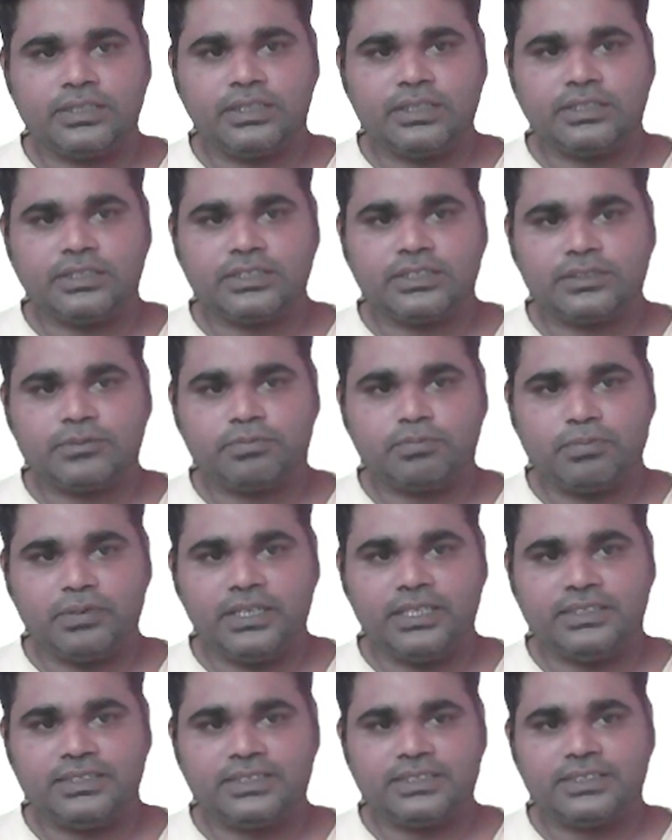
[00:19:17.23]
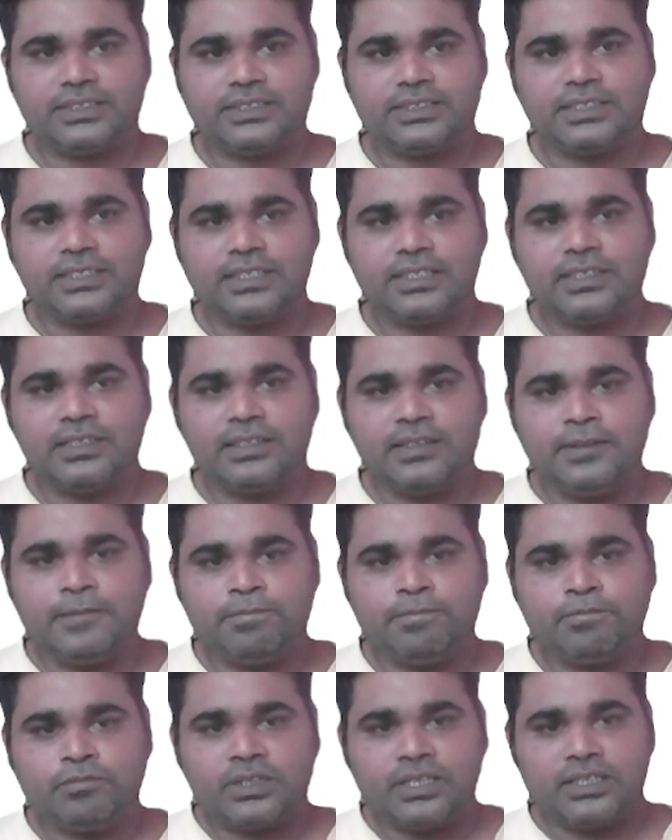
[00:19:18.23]
space,
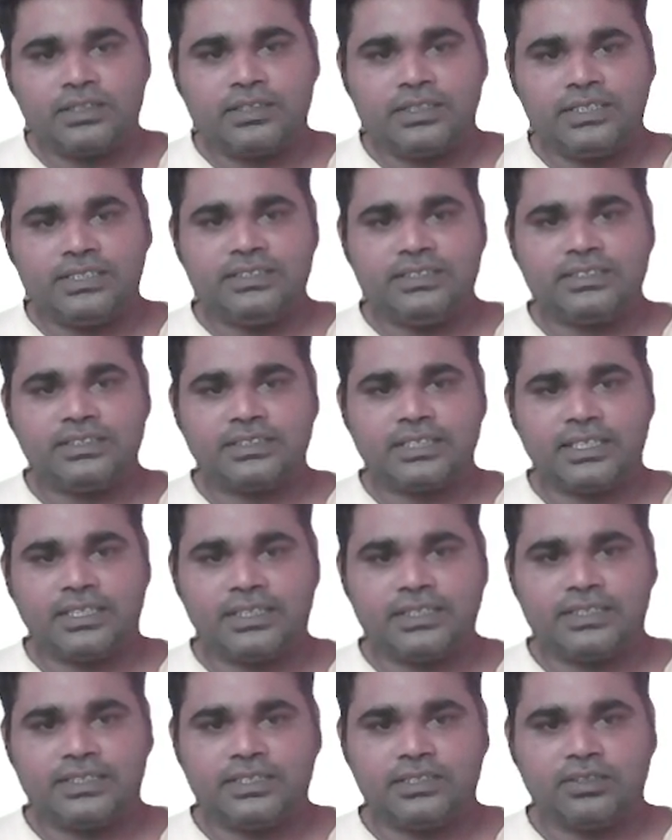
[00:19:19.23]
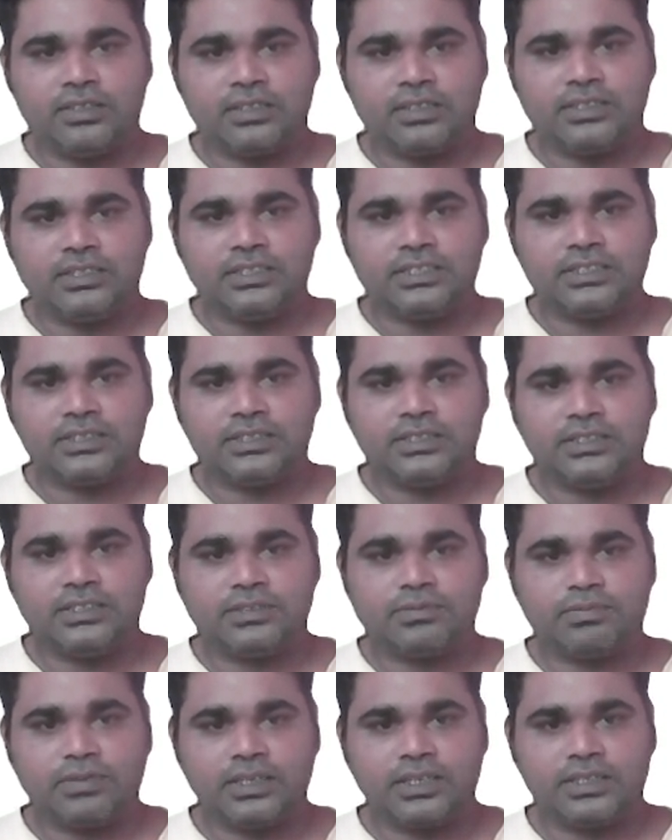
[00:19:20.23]
and the inside it, here this
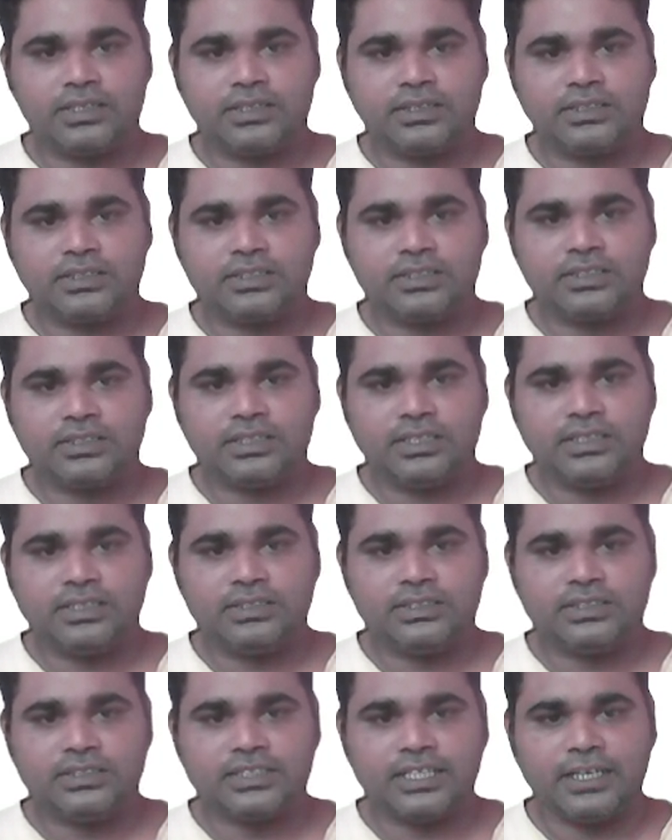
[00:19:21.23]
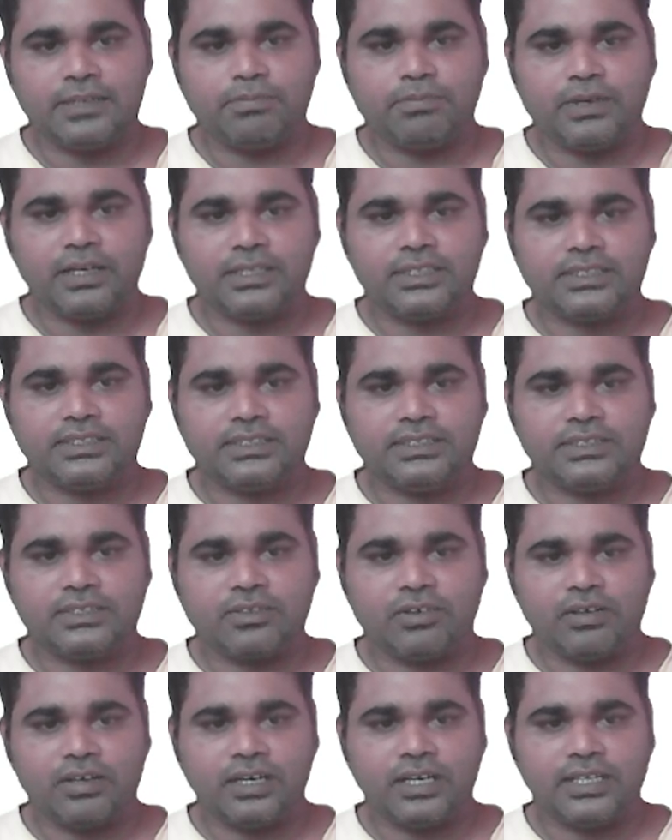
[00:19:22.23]
part, this inside part is
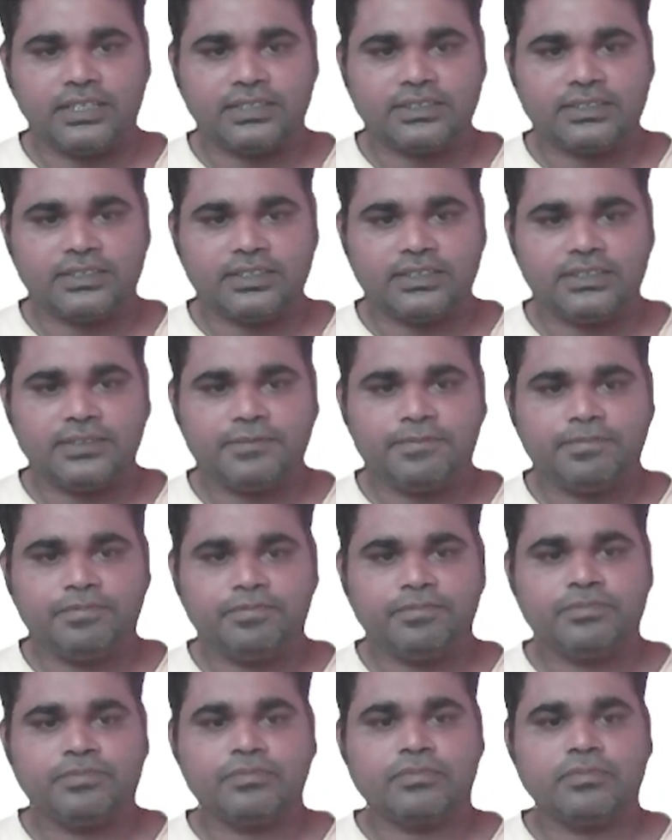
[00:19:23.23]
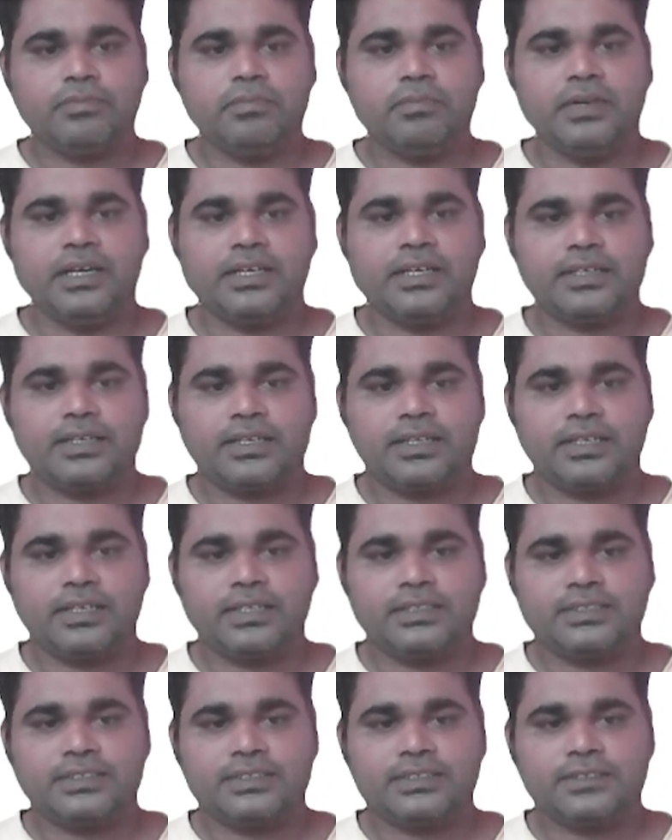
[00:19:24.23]
called as the
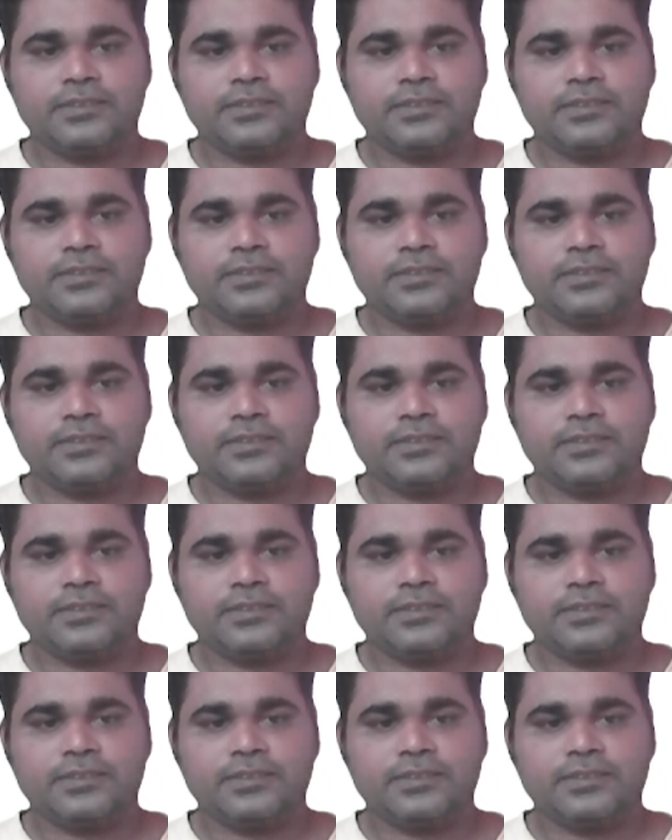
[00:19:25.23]
matrix.